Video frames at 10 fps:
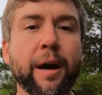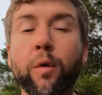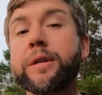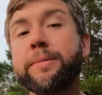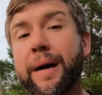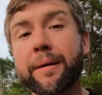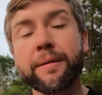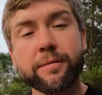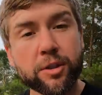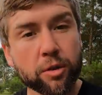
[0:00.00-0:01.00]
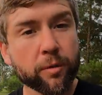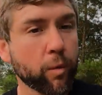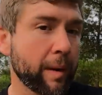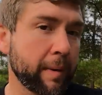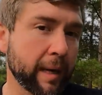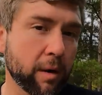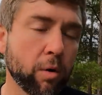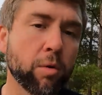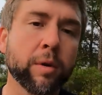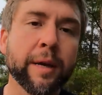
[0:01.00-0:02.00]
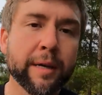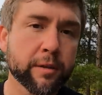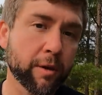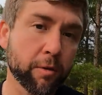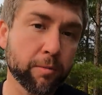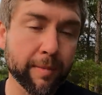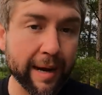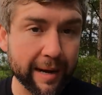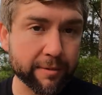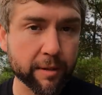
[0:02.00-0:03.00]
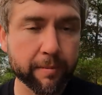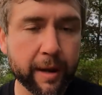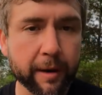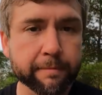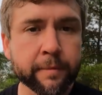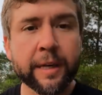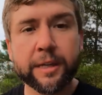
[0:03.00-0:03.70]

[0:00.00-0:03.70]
I always buy silver when I buy gold, so I have some there.